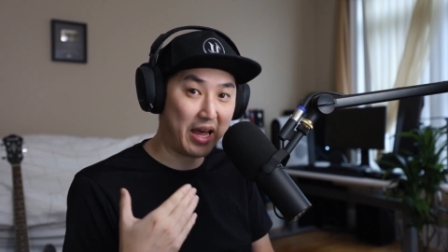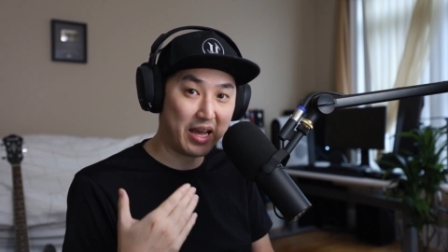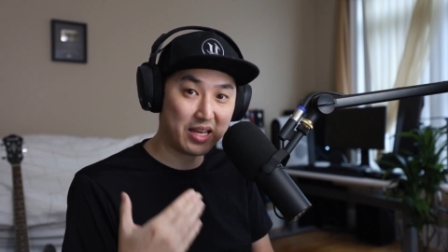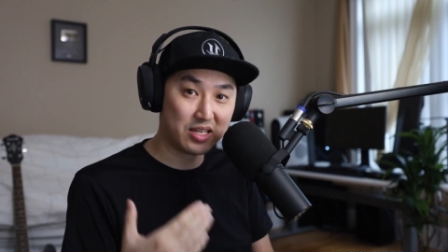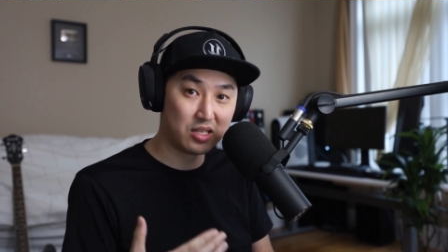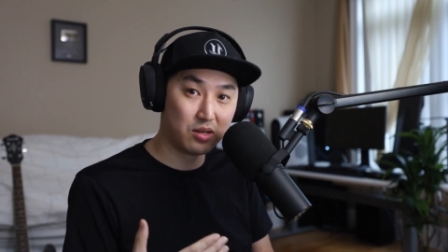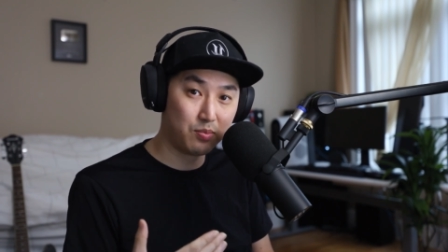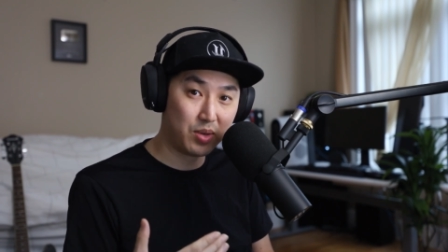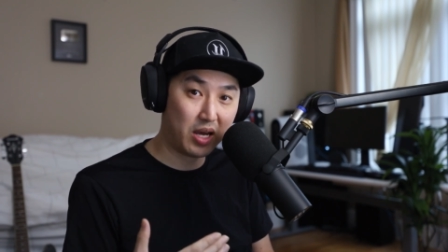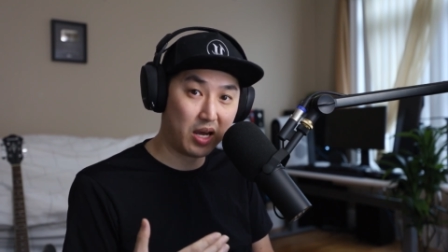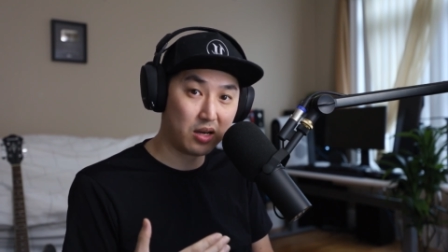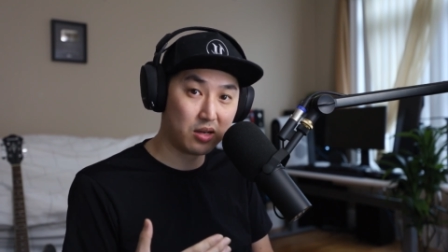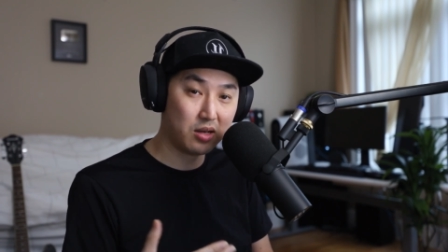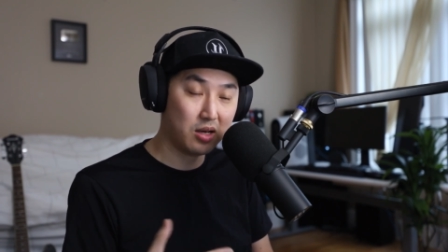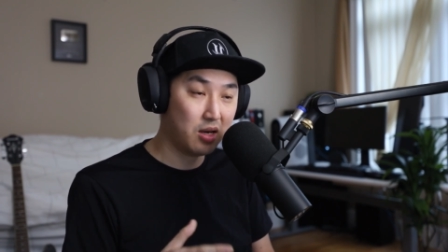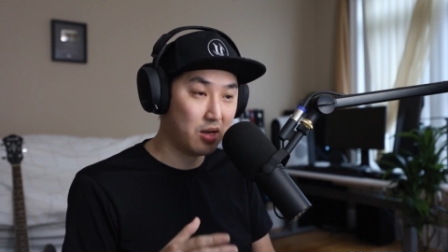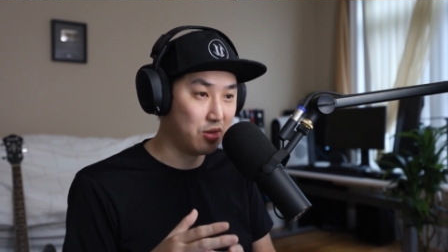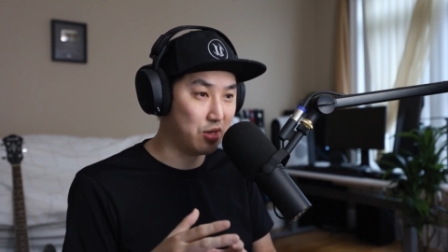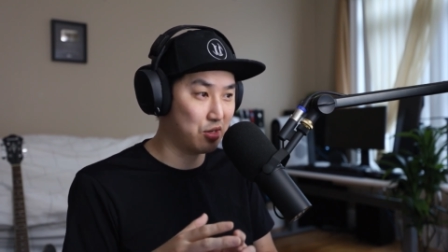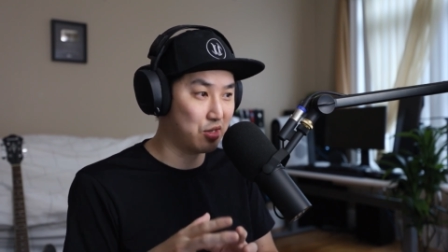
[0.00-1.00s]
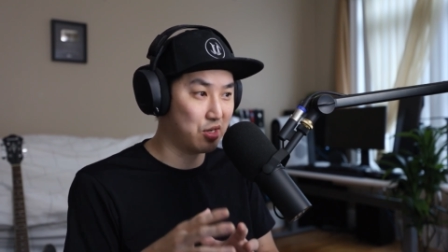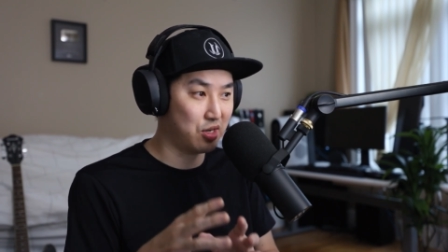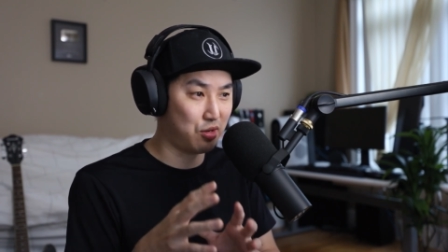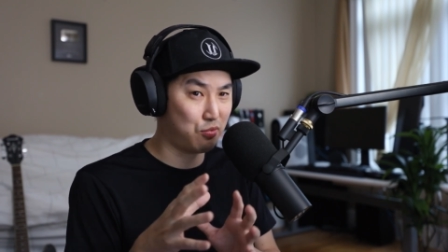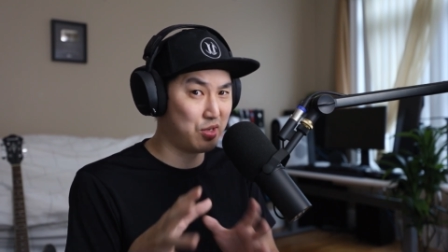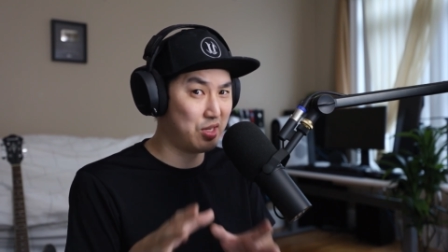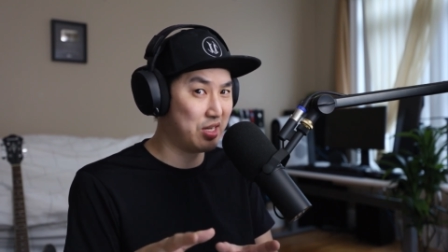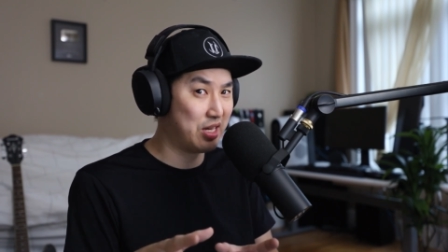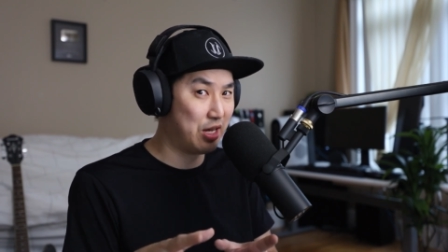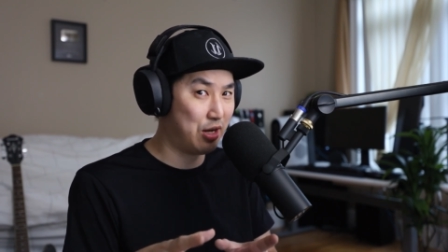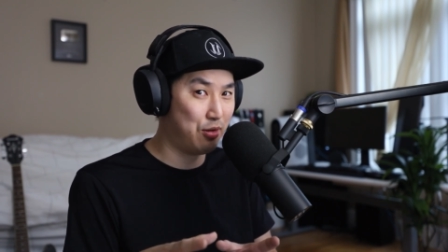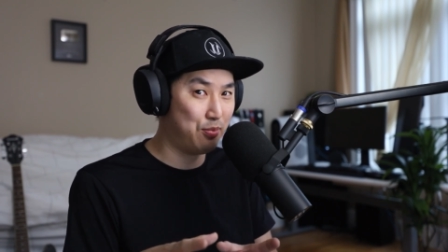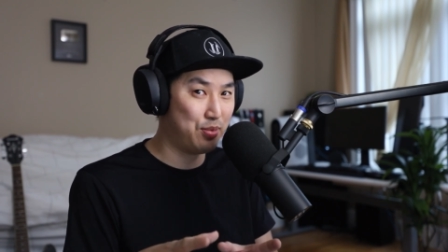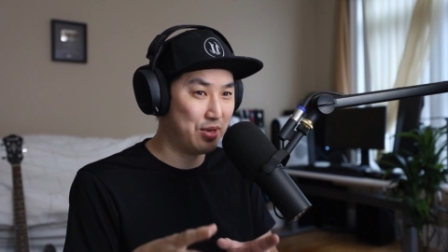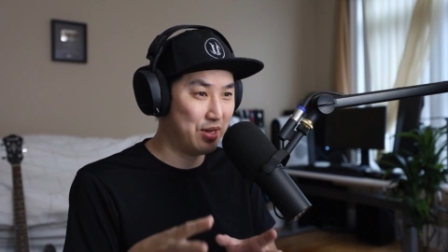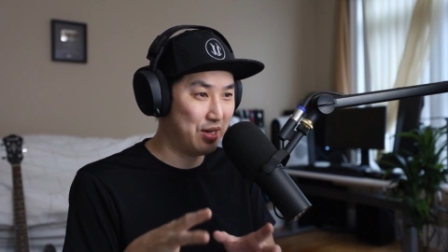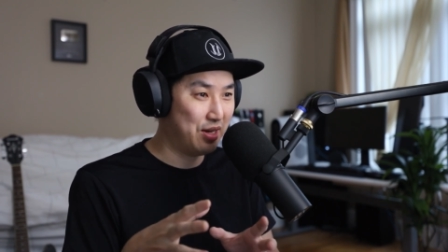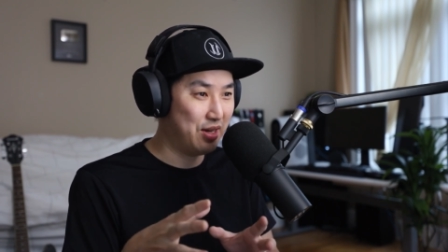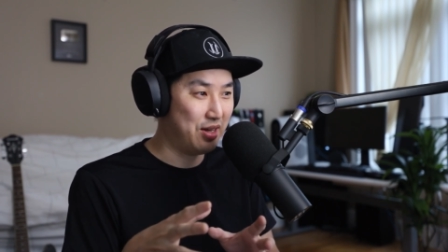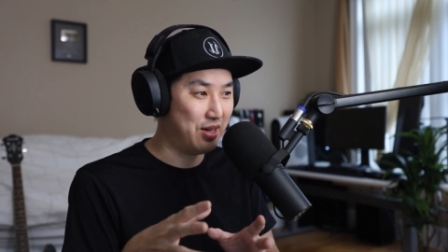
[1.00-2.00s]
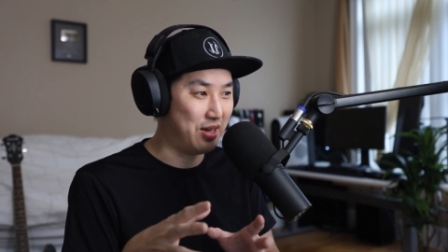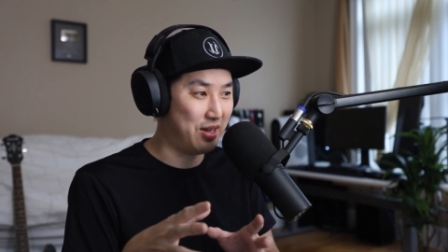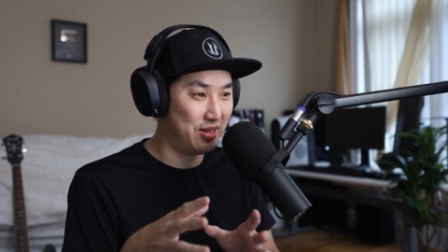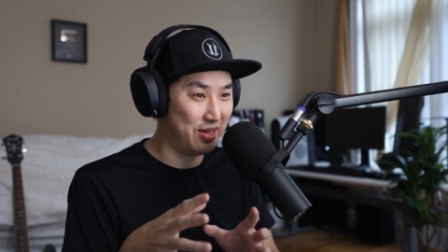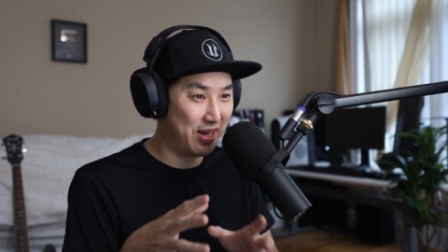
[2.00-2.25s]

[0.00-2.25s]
asset pack. They're going to really help a